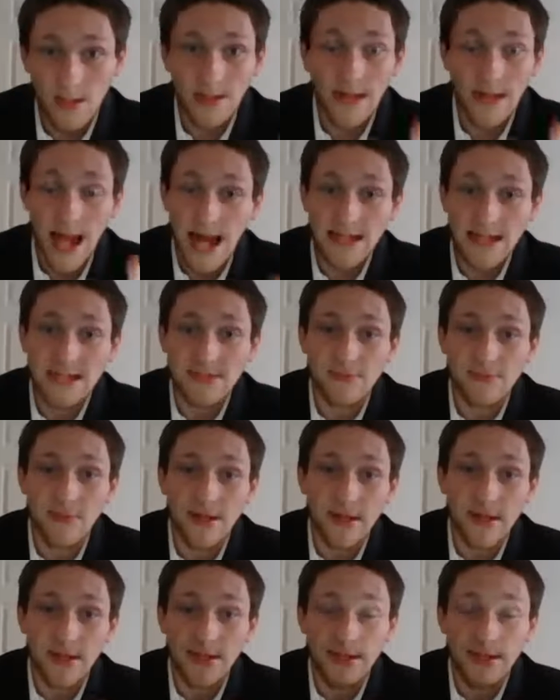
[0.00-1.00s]
That's
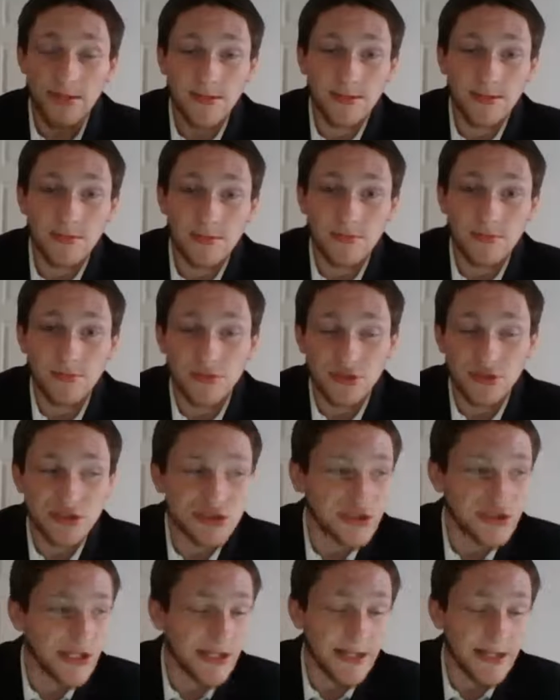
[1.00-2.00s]
when
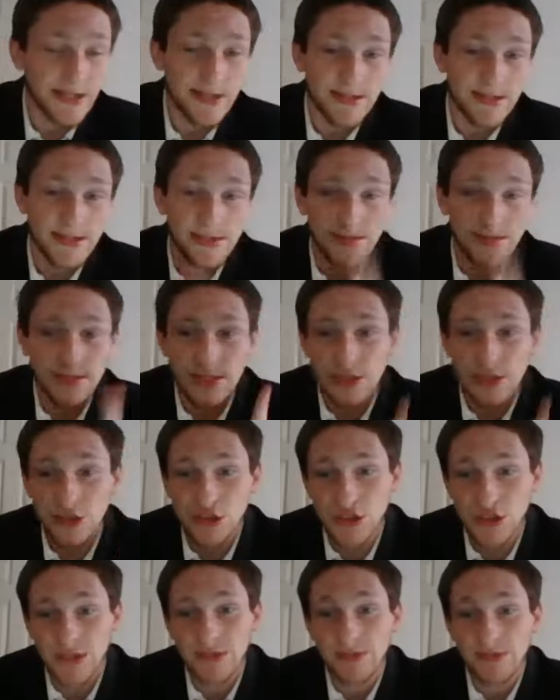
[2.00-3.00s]
she
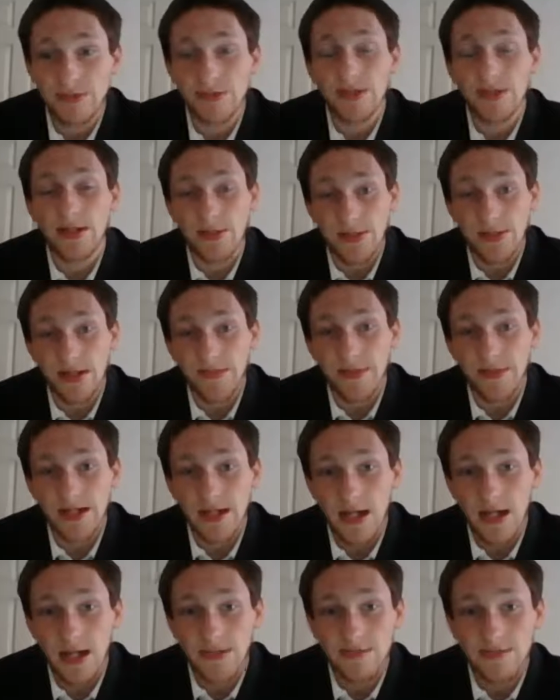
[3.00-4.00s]
literally
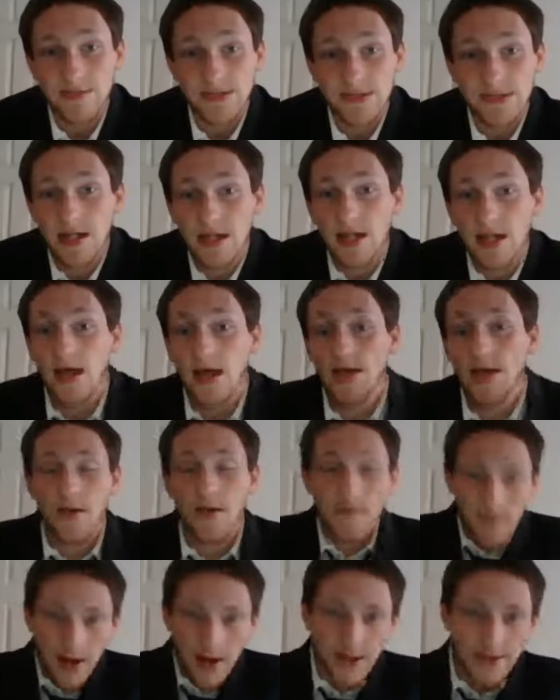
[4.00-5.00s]
becomes the
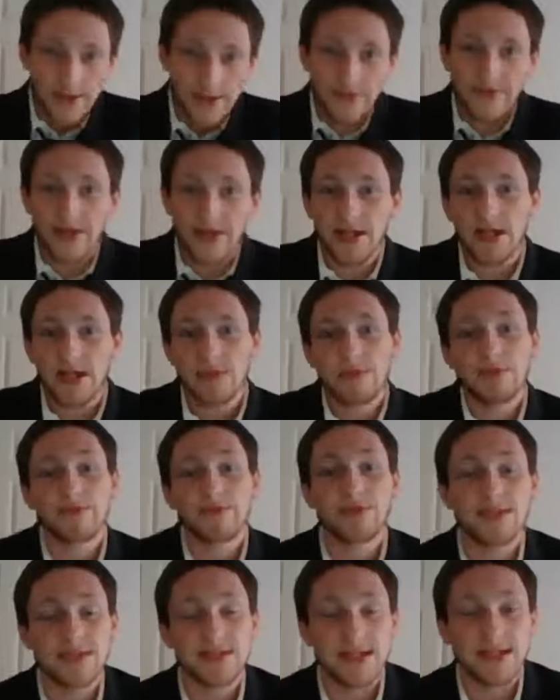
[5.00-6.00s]
mother of the human
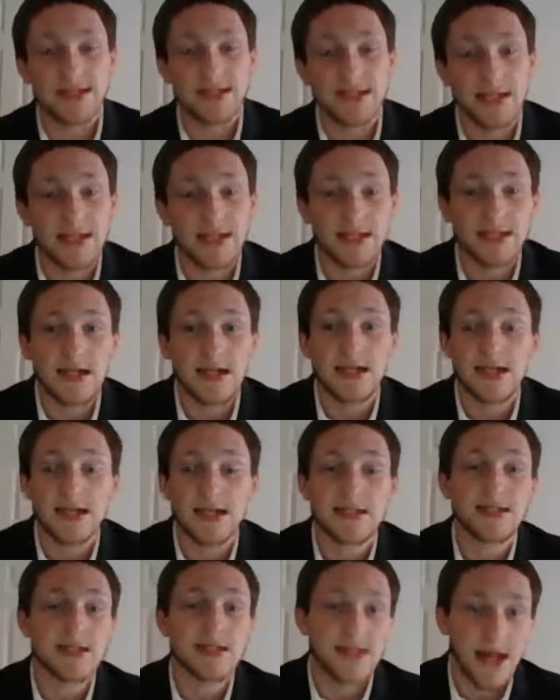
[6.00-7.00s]
resistance
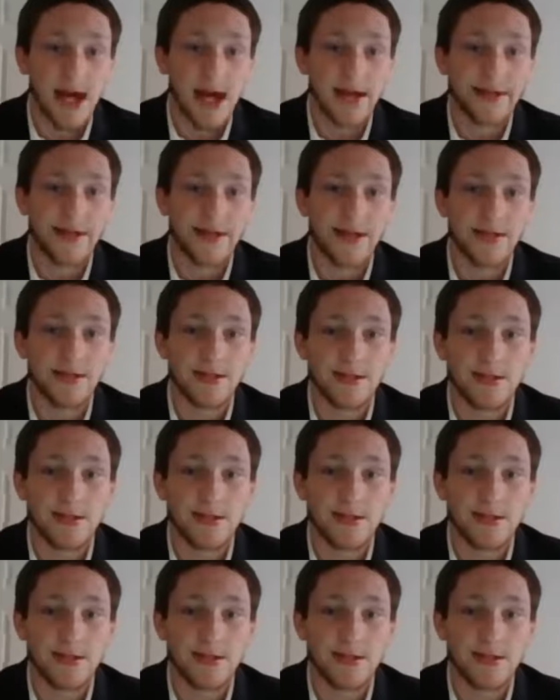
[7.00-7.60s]
against Skynet.